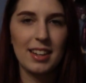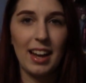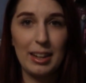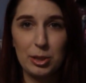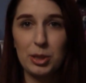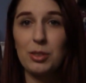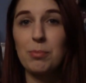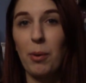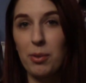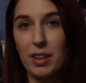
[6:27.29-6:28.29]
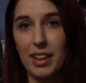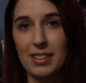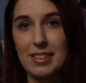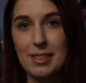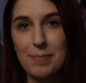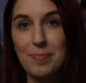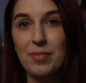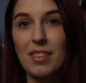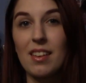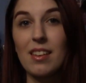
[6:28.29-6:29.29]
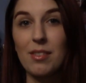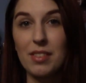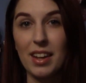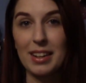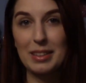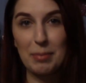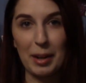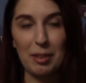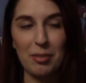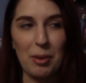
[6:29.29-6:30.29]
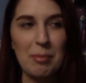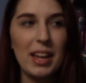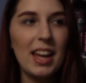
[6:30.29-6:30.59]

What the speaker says: I actually used both cans of that expanding foam.